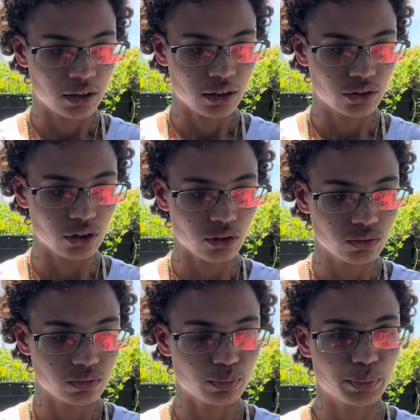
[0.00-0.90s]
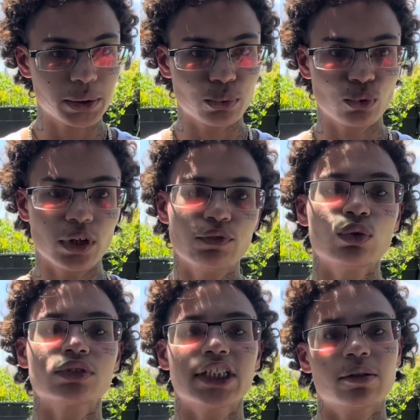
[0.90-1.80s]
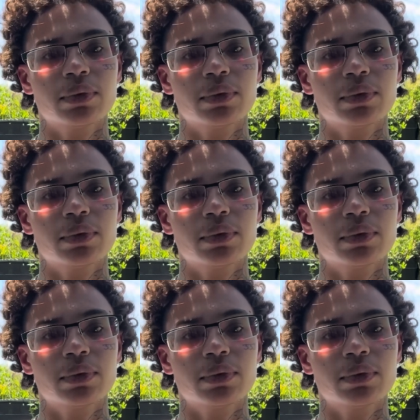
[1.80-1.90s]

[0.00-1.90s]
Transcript: you know, people, if you're gonna tap